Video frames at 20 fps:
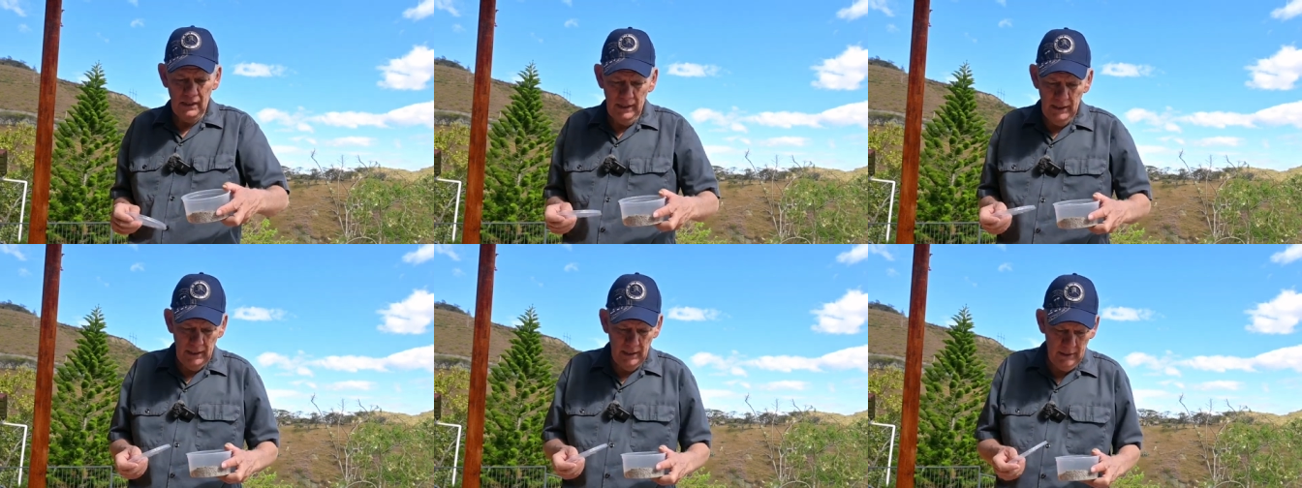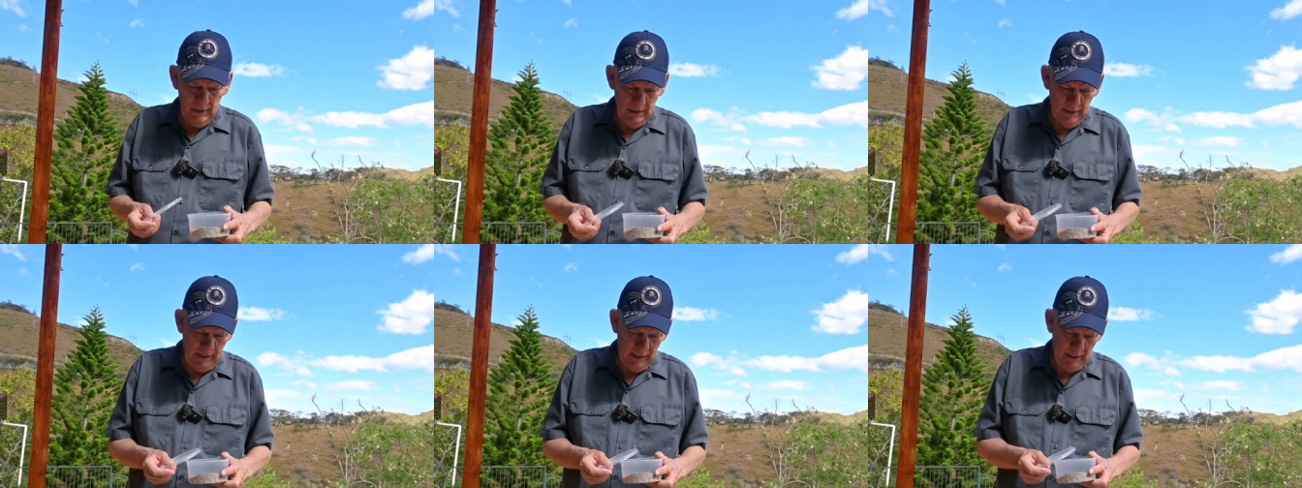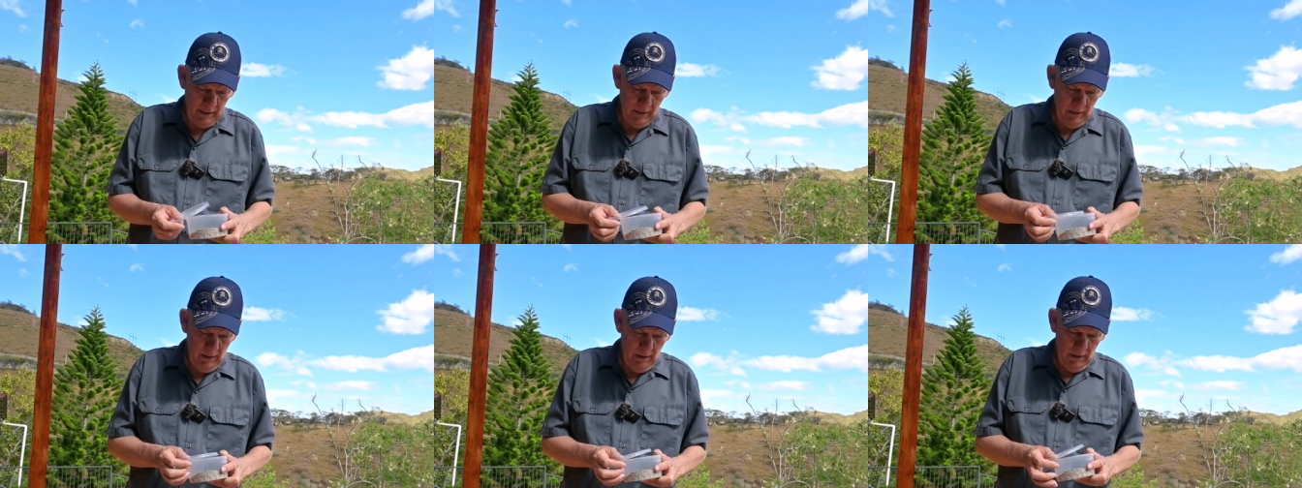And
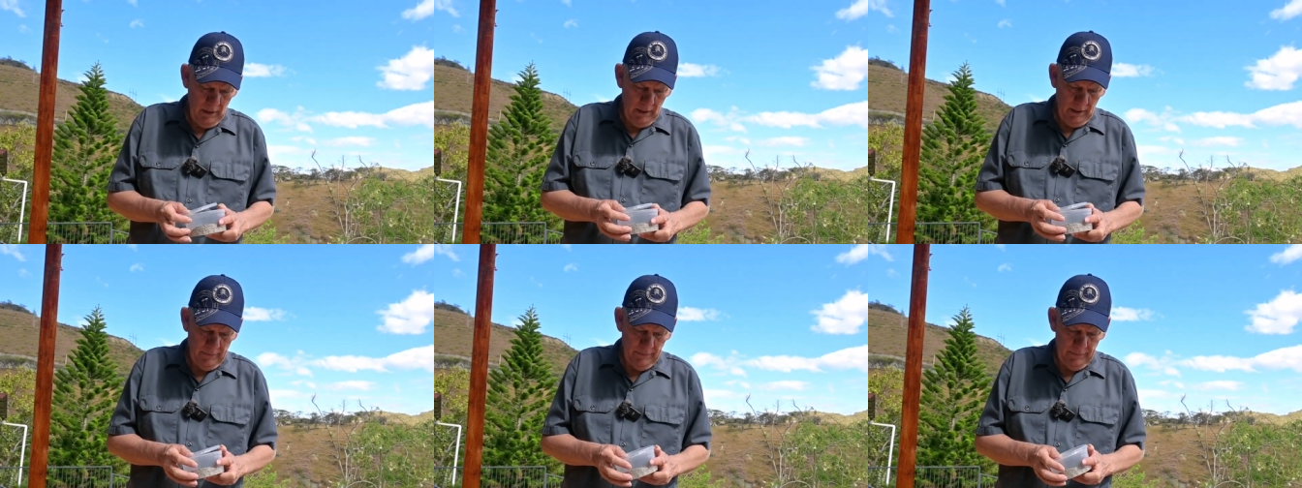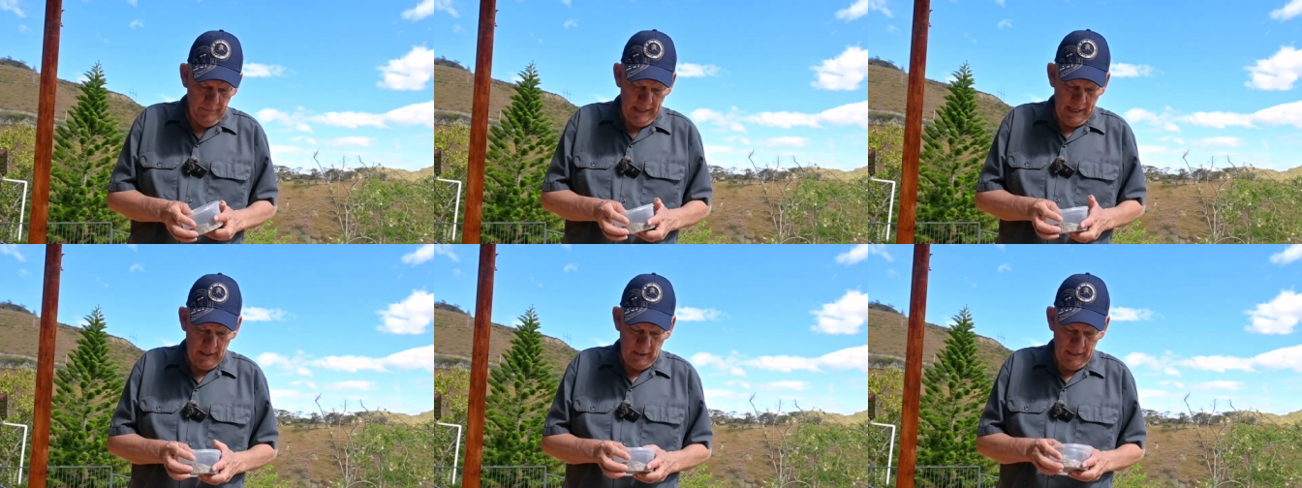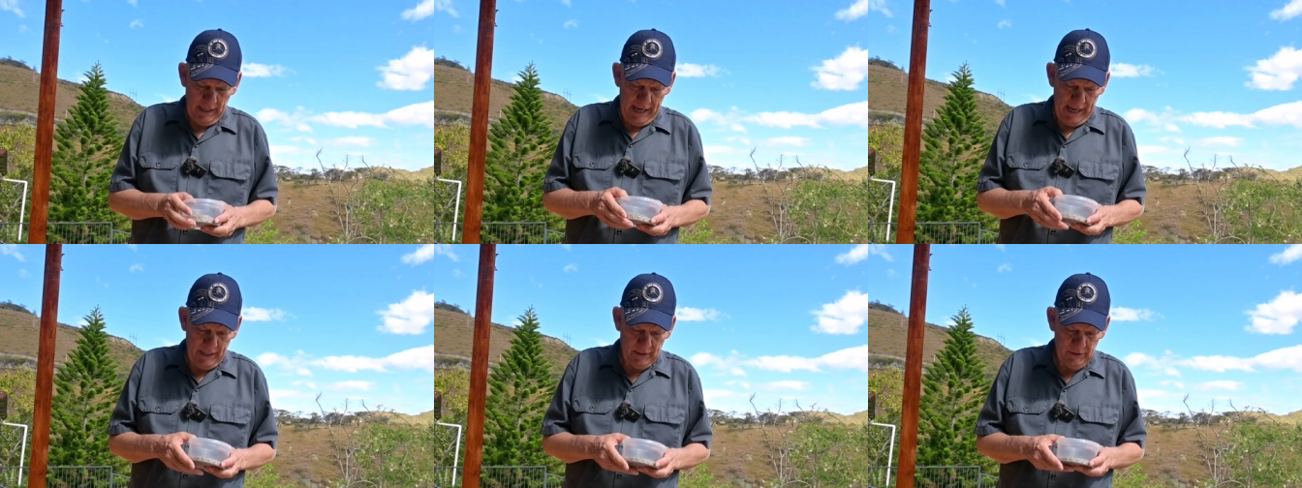uh, that'll
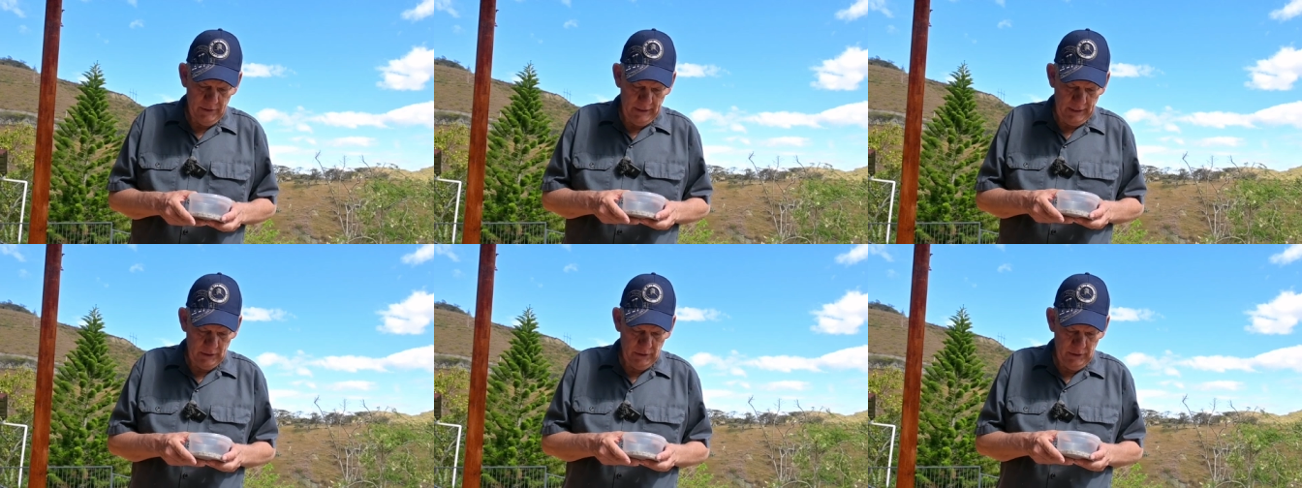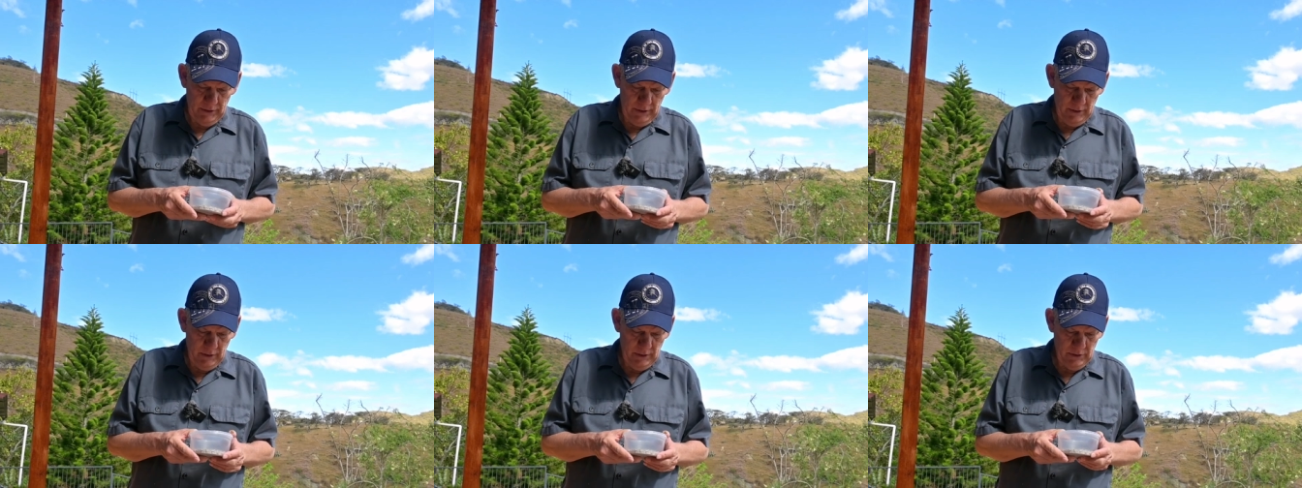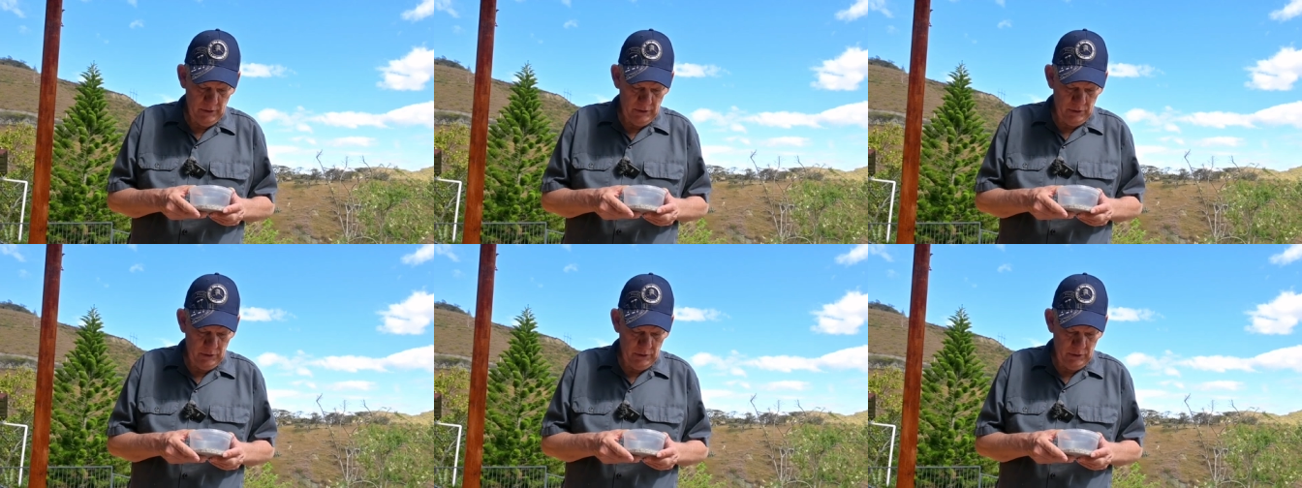last six years,